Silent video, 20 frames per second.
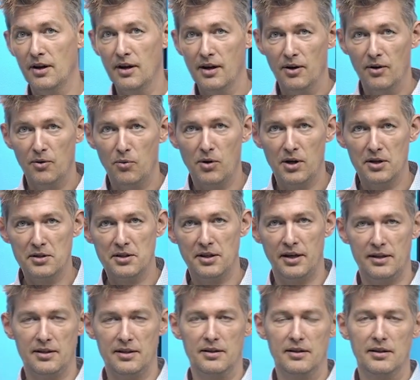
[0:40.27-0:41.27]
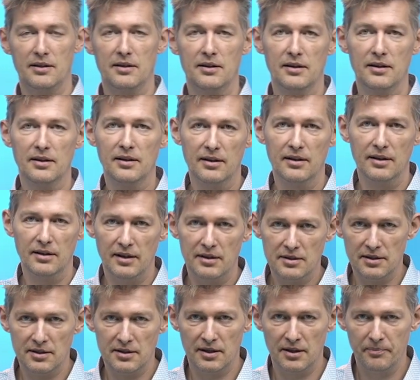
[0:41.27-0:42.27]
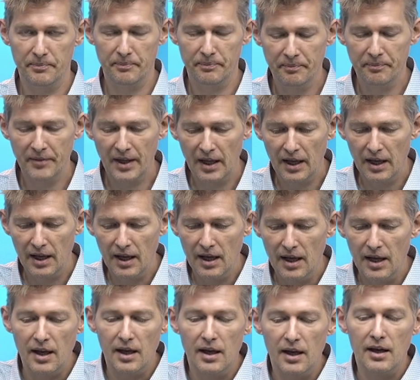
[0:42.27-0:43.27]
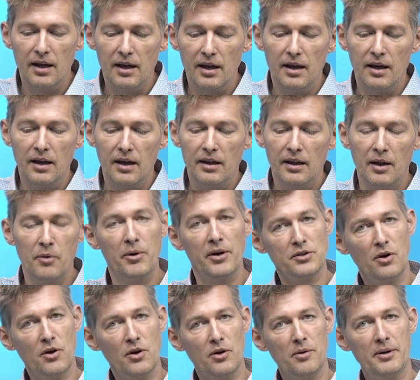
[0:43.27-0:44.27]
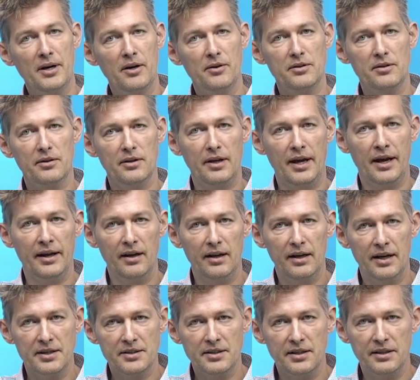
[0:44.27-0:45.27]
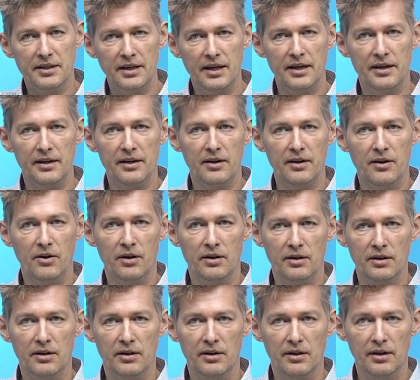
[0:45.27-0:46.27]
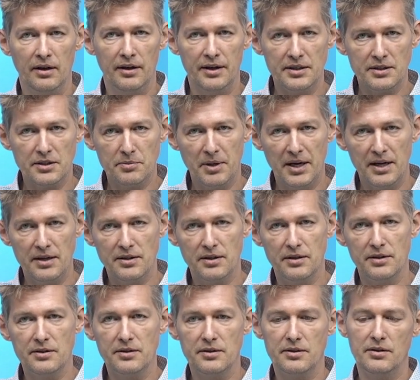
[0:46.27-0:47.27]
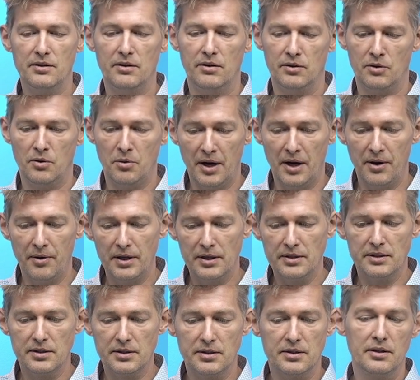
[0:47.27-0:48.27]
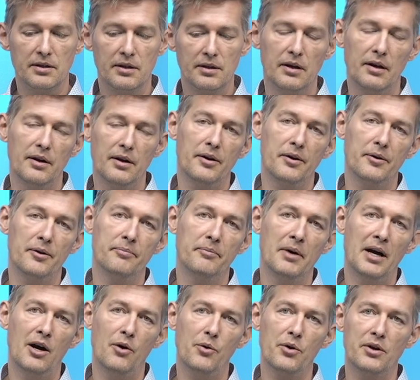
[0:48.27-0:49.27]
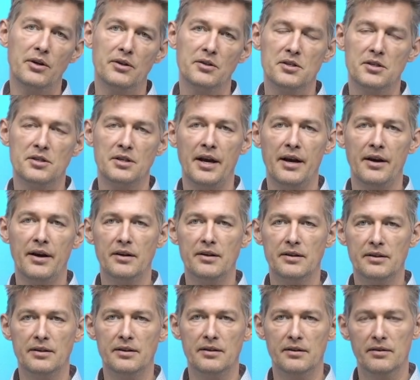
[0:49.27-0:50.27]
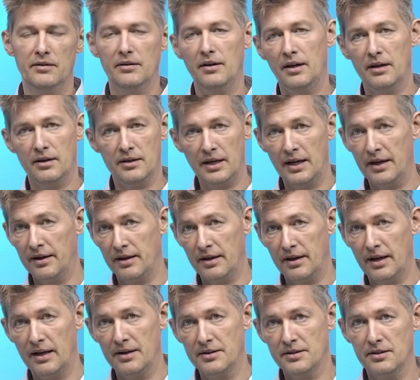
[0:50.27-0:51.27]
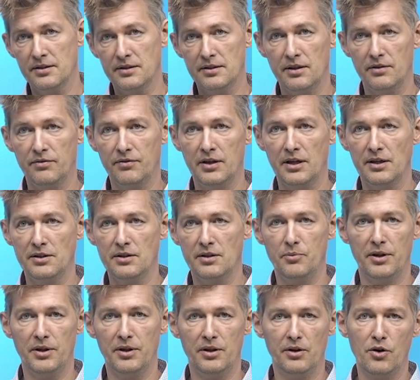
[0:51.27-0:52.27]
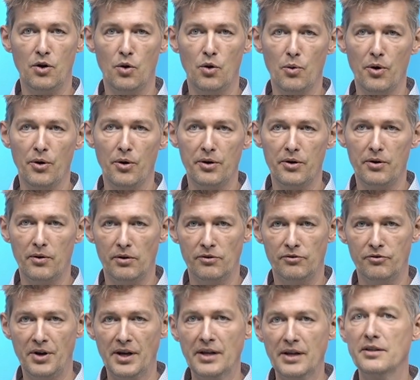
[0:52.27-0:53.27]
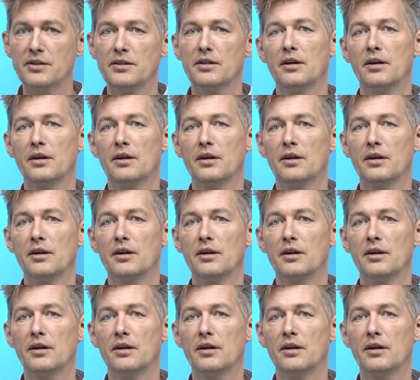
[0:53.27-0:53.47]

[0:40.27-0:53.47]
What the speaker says: What's that? Let's see. Then we're going to talk about analyzing data on list pages, on queries, how you can share a data analysis definition with a coworker or friend,